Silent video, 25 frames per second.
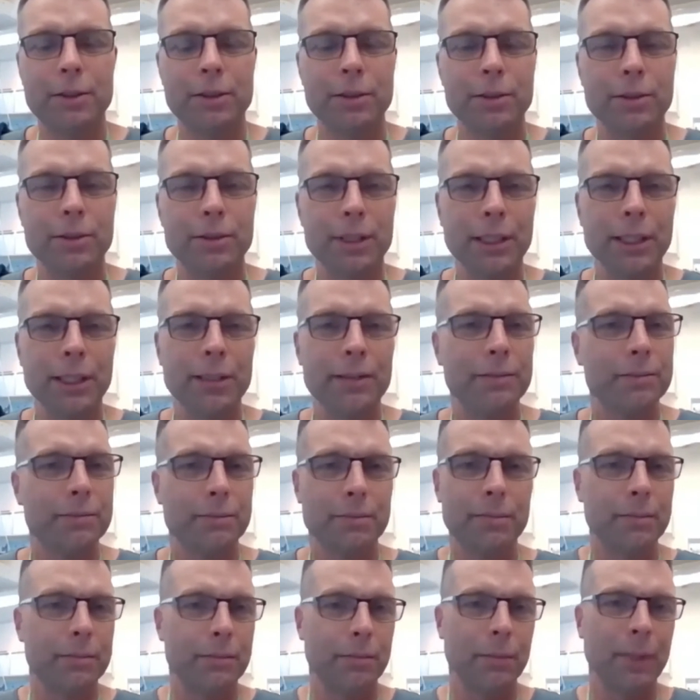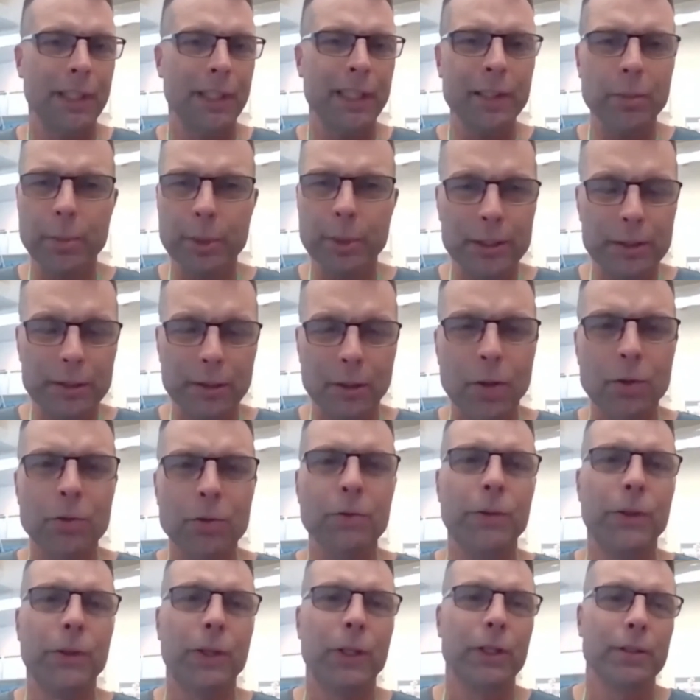to think a little bit
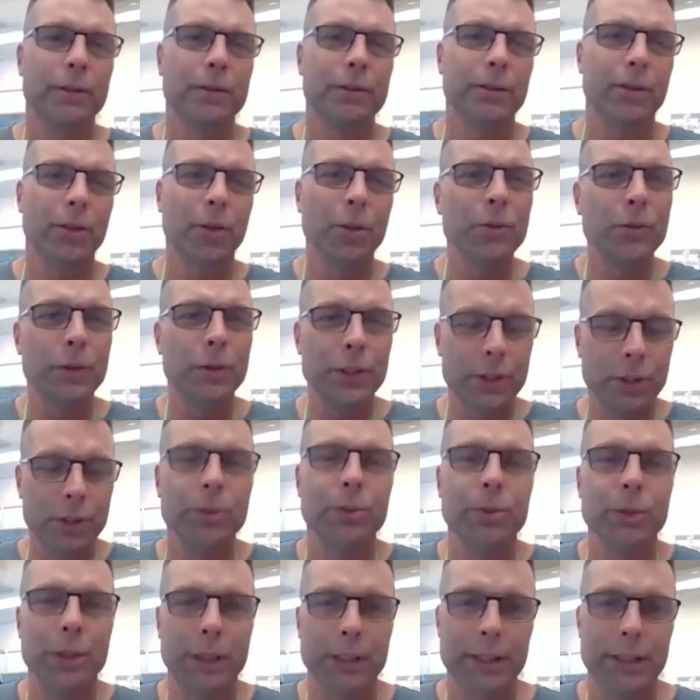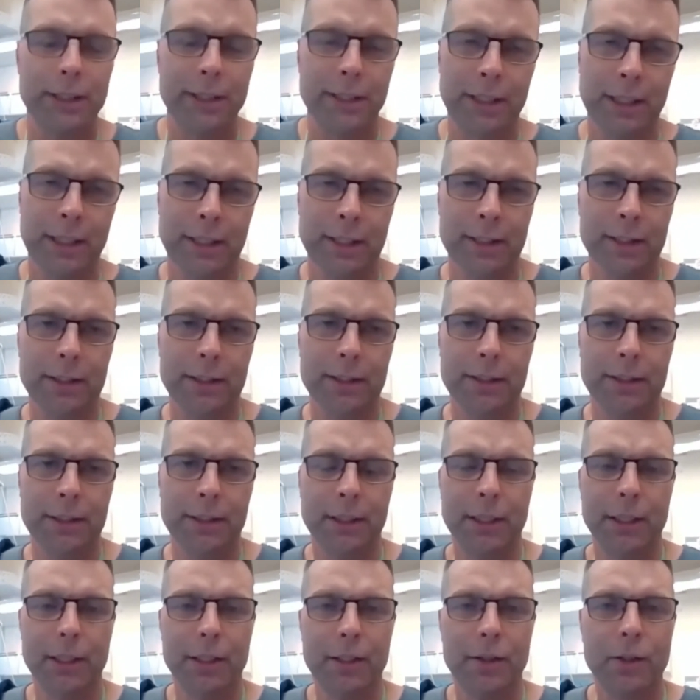overdo these things.
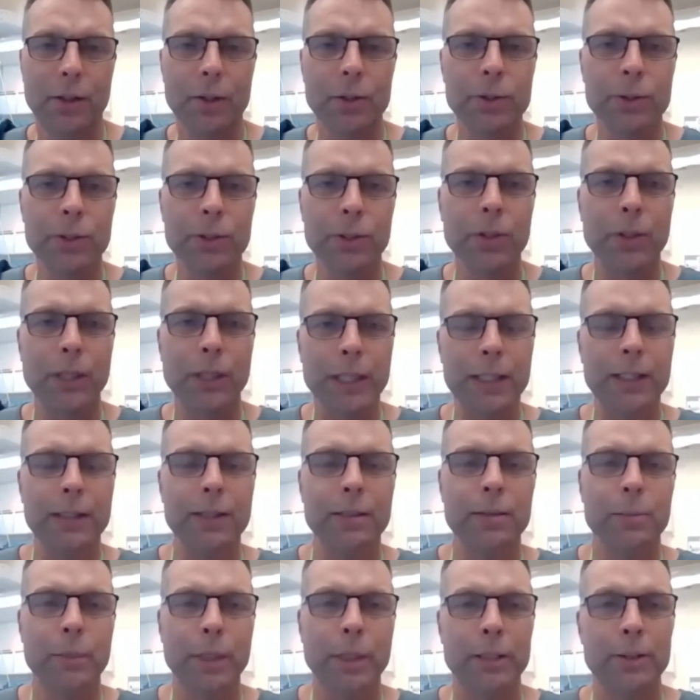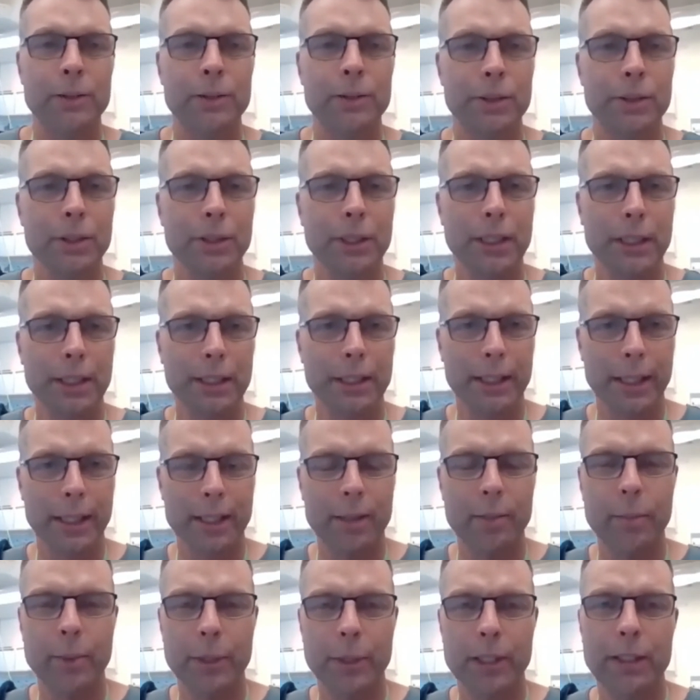Also, a little amount
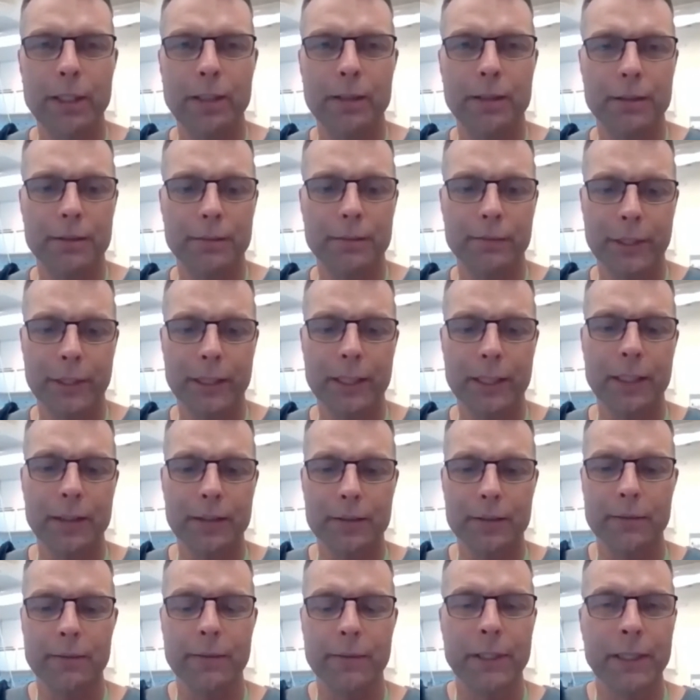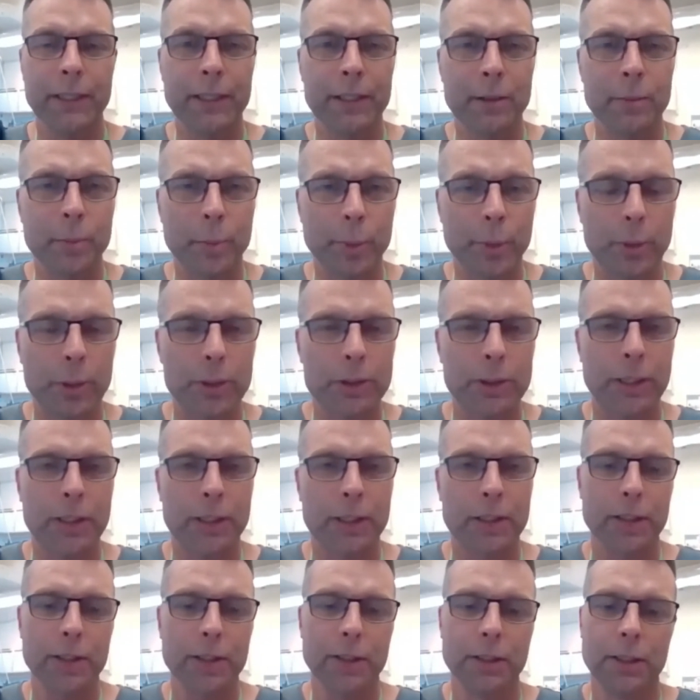can be very, very
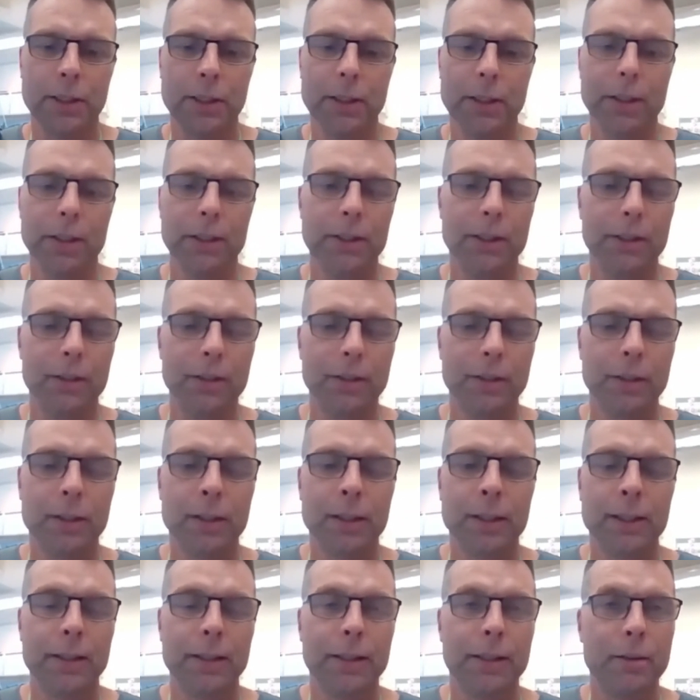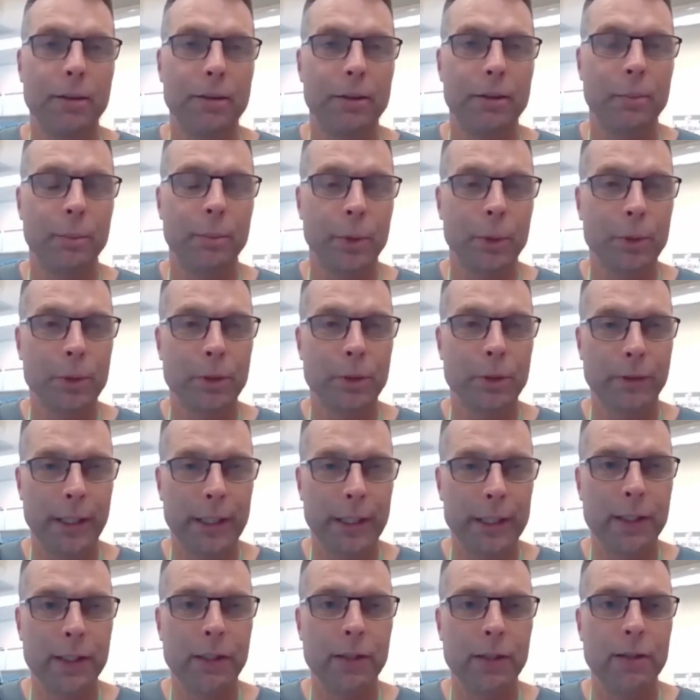important, the
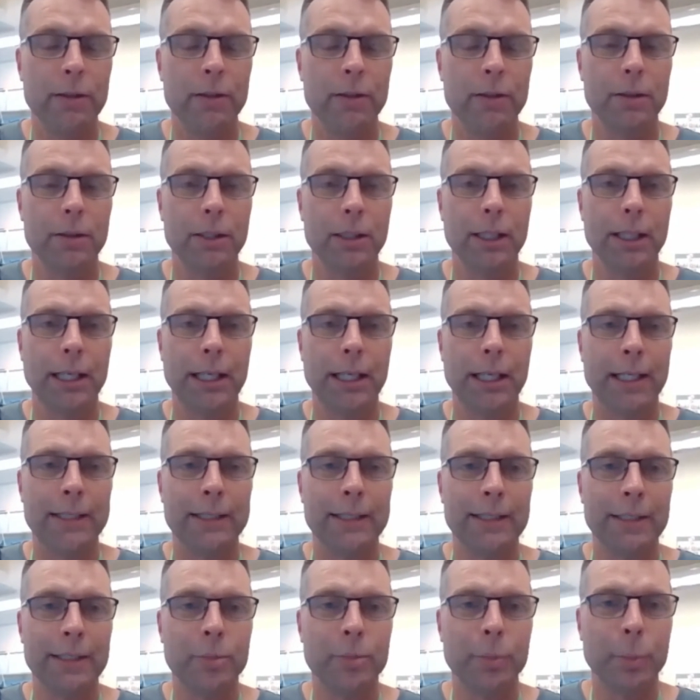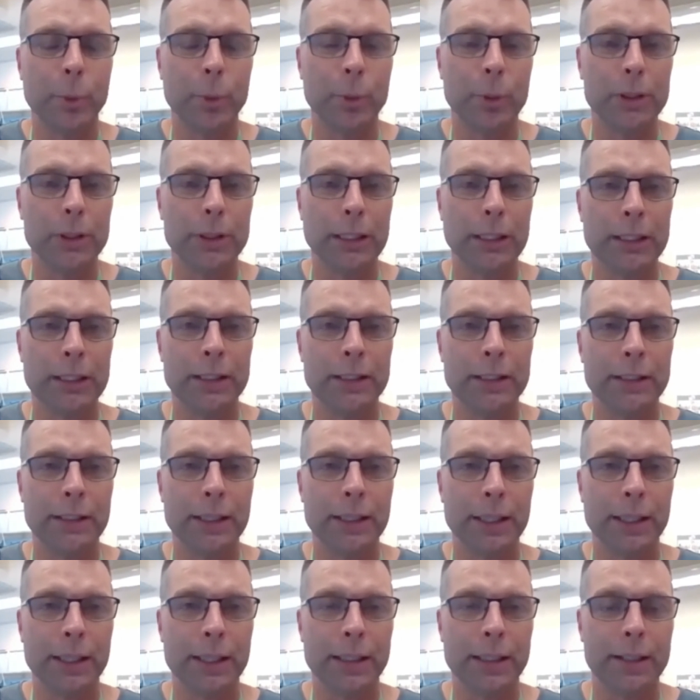motivator, and
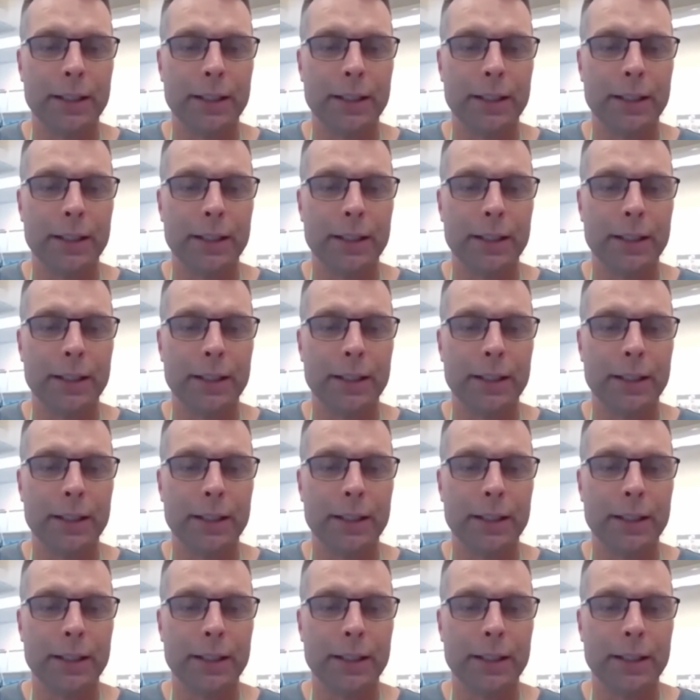important